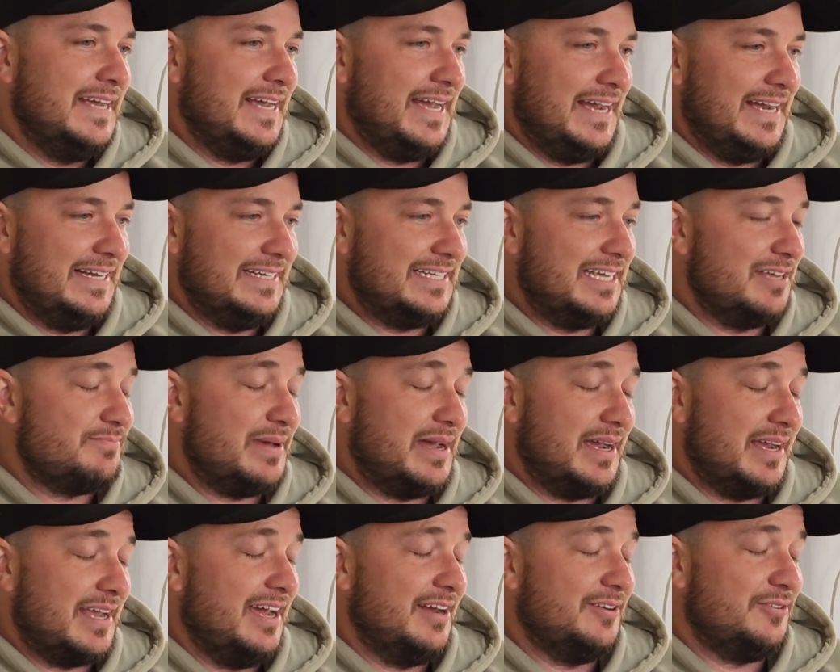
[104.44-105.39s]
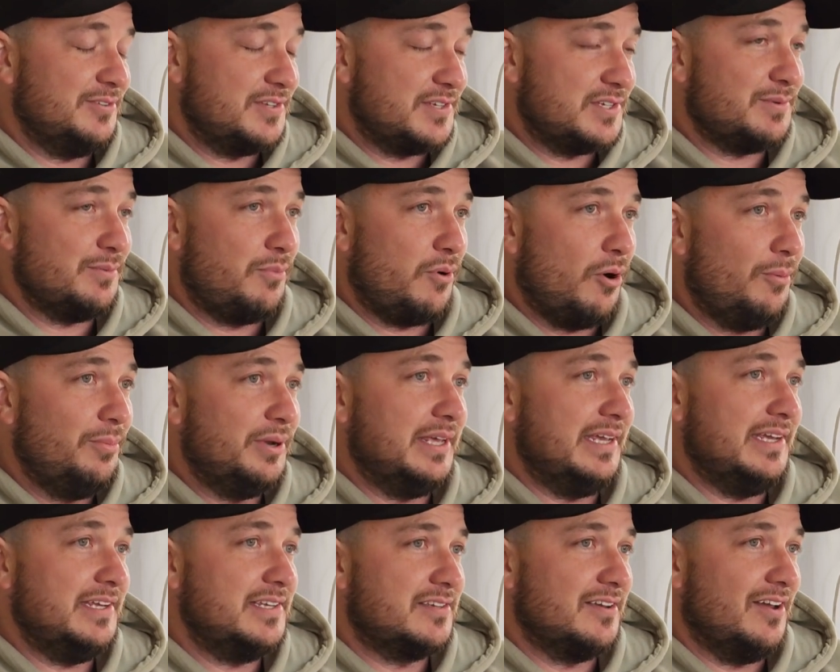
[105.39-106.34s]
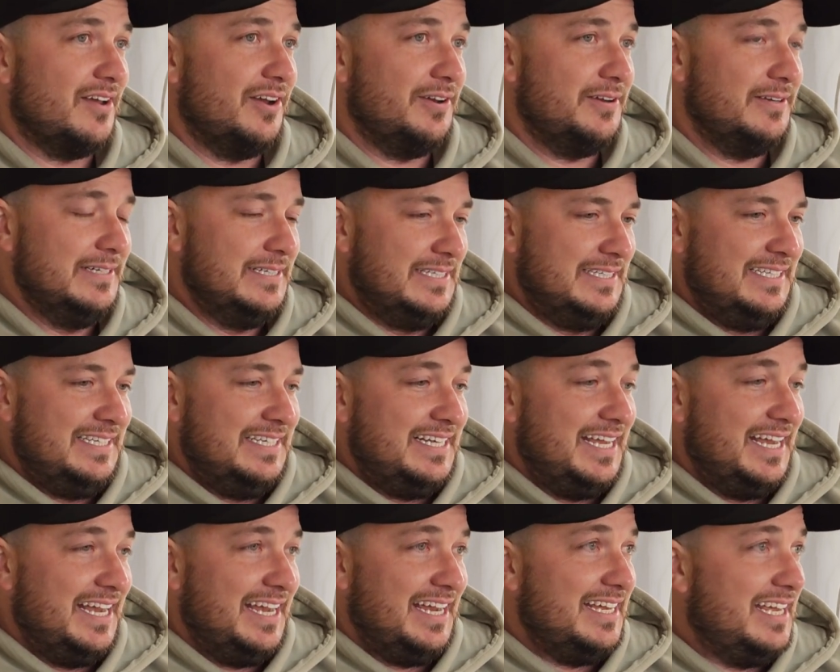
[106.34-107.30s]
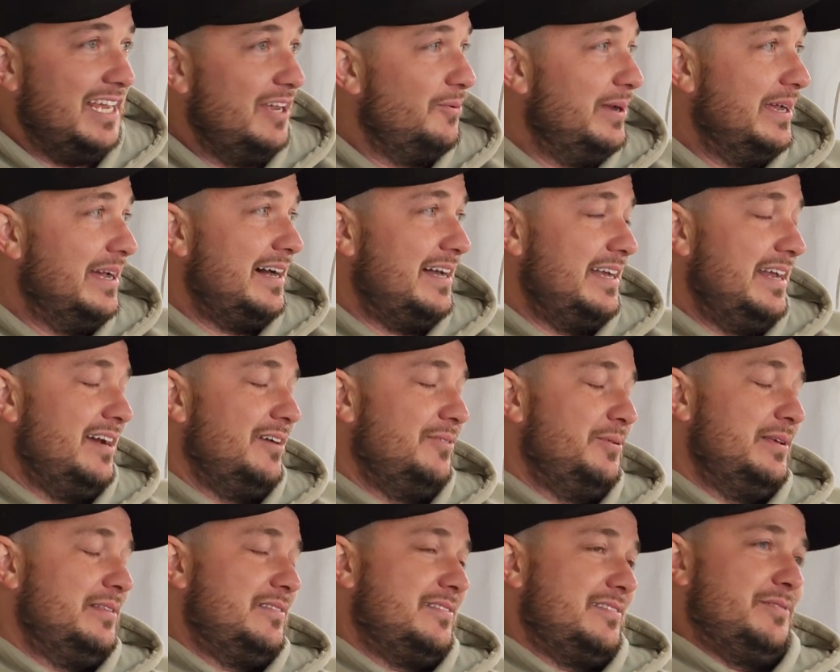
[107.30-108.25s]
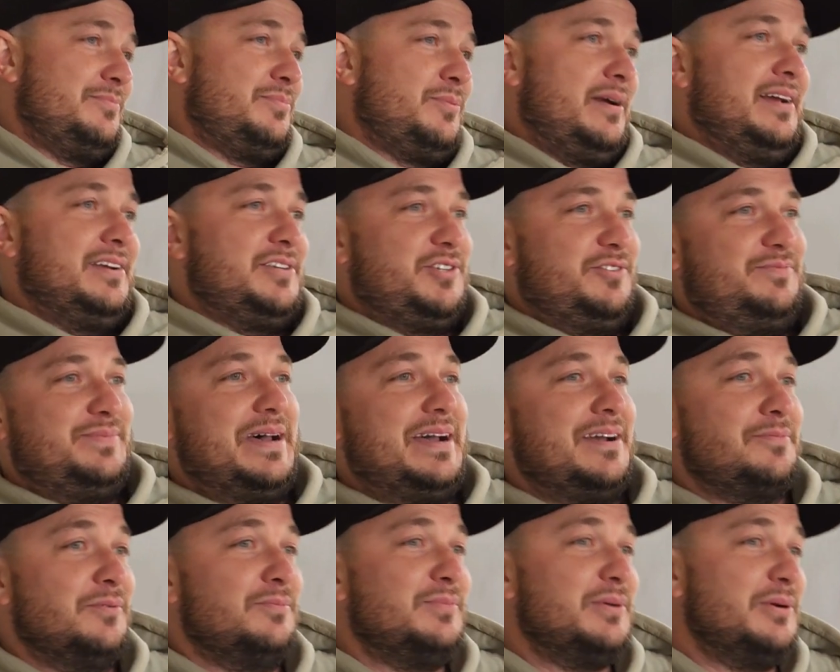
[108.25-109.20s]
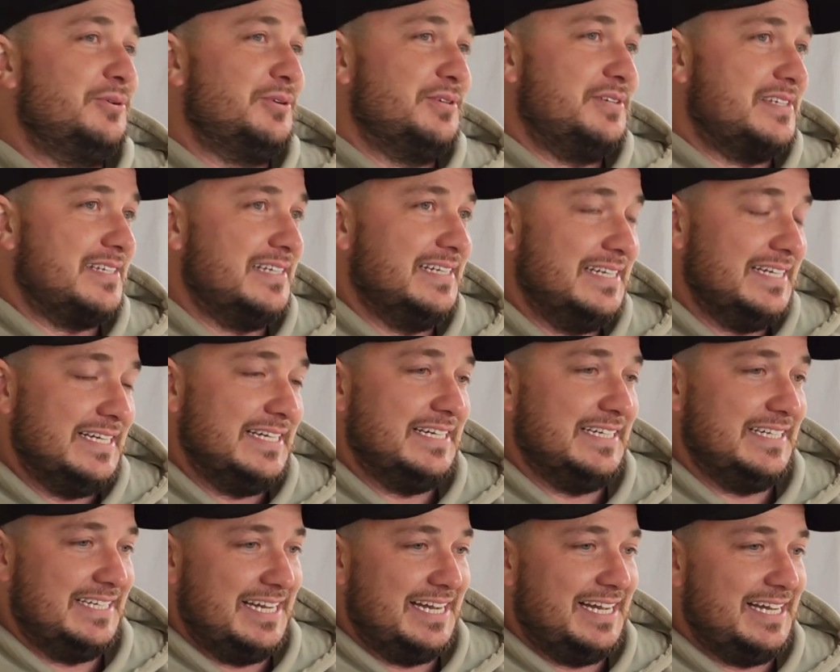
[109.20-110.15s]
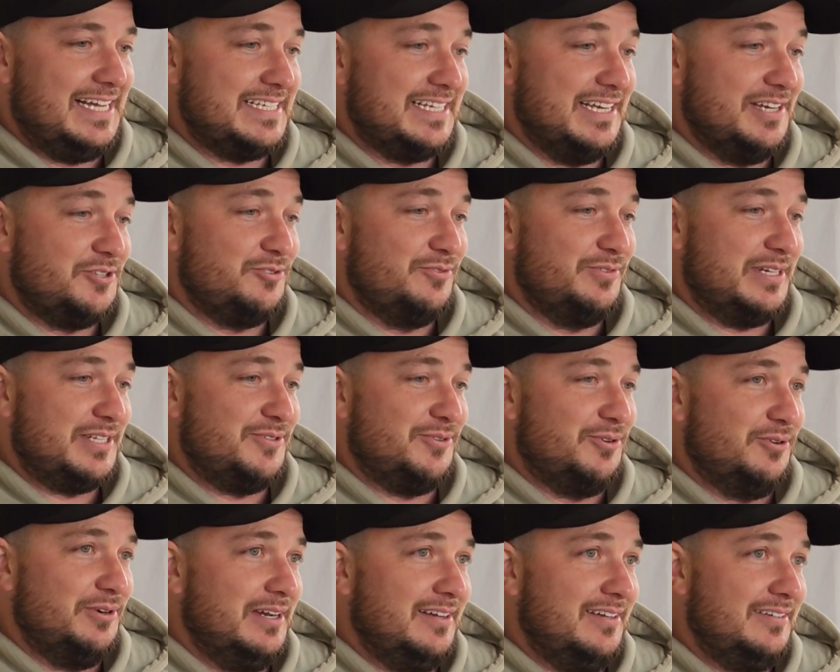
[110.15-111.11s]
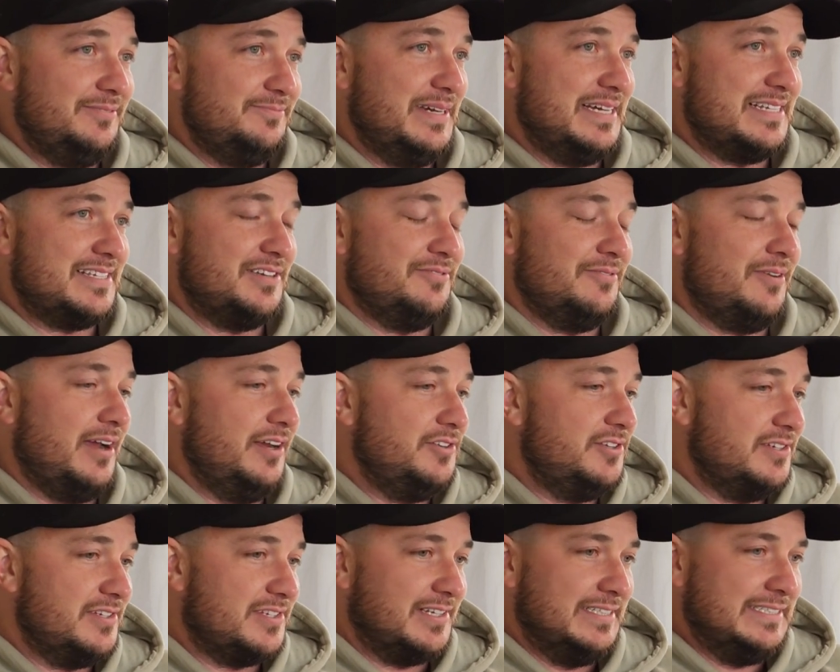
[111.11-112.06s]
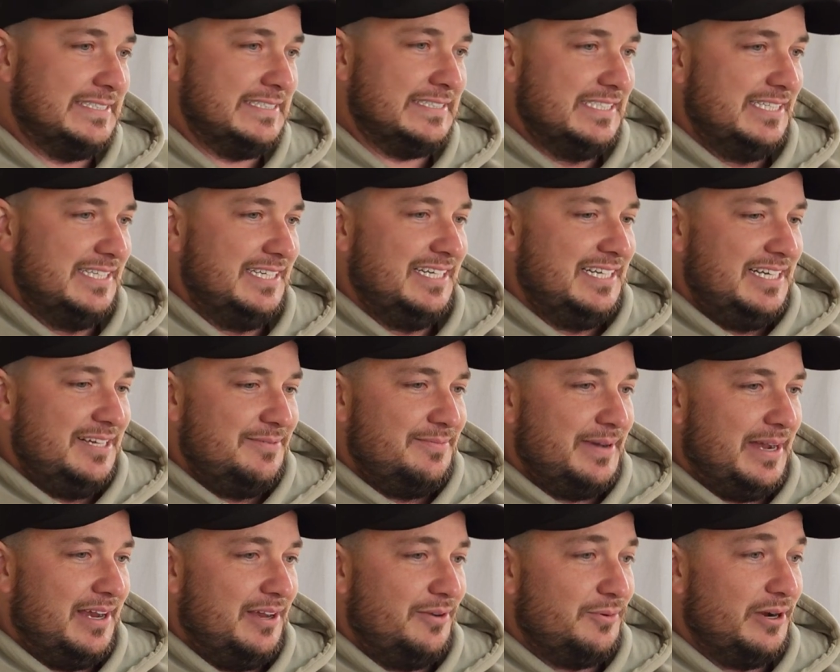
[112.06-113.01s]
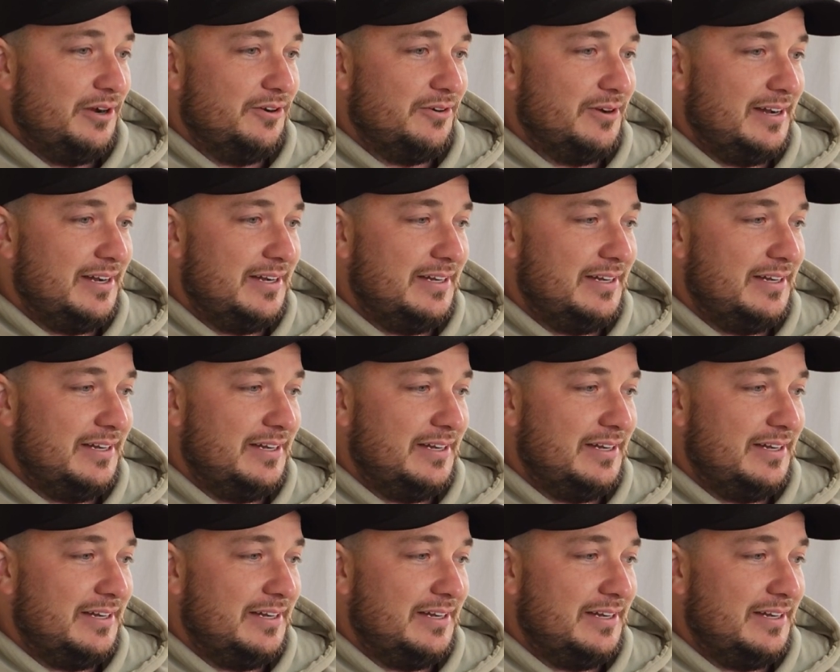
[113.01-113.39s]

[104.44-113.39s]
and get back out onto some property. So here we are now with a branch of Backman Builders in central Victoria, Macedon Ranges, and mate, we're